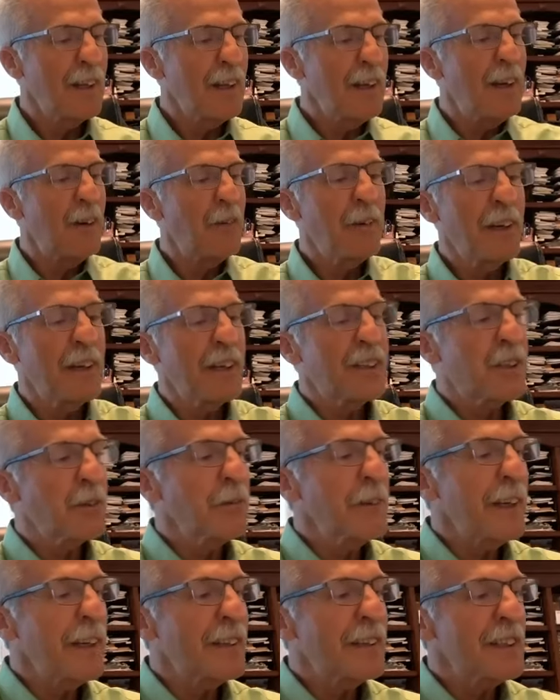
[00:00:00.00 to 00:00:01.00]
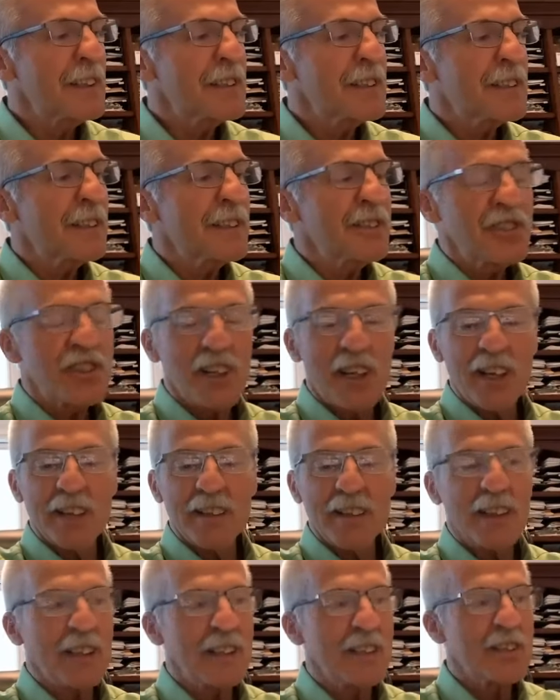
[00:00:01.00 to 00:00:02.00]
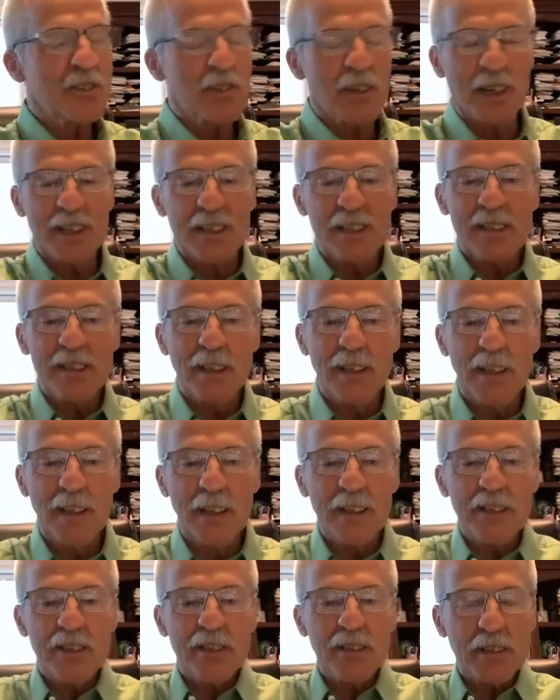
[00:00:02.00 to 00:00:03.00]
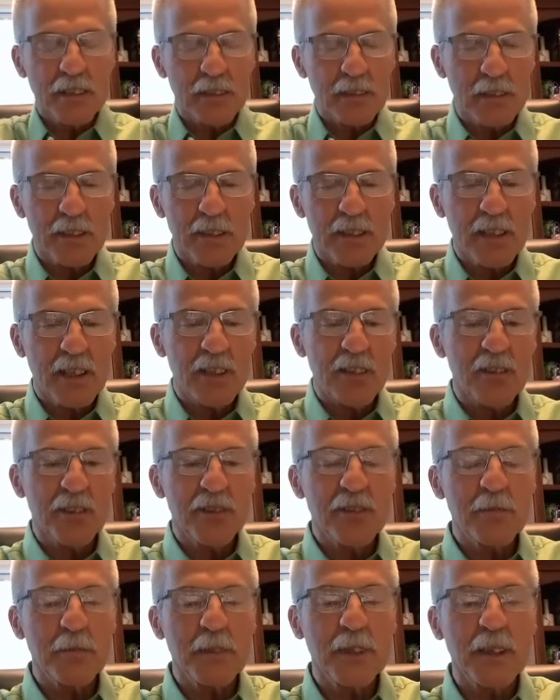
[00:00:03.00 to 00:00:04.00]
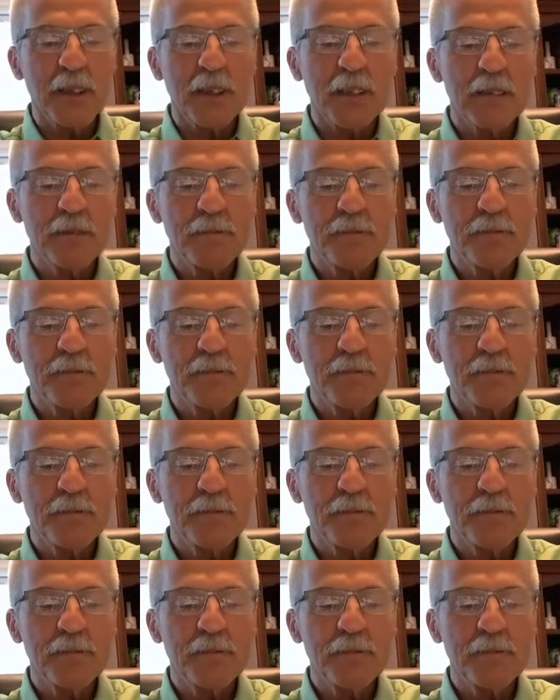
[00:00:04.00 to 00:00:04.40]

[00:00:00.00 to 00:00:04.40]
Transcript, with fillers: I wanted to read this in JND's translation, excuse me.